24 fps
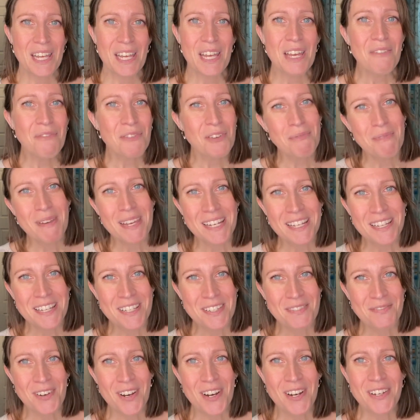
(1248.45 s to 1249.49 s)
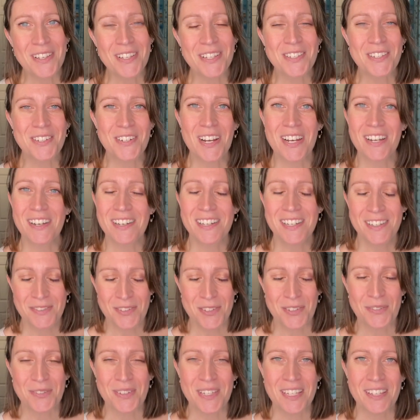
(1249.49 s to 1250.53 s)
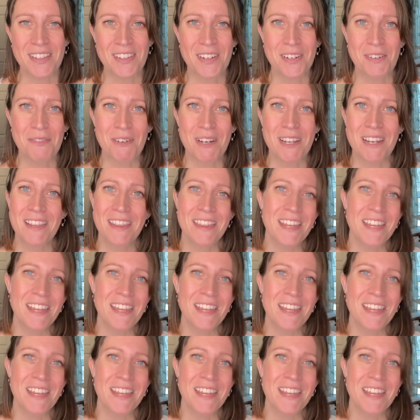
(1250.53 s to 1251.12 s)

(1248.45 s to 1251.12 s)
If you made it this far in this try on, it was a really long one.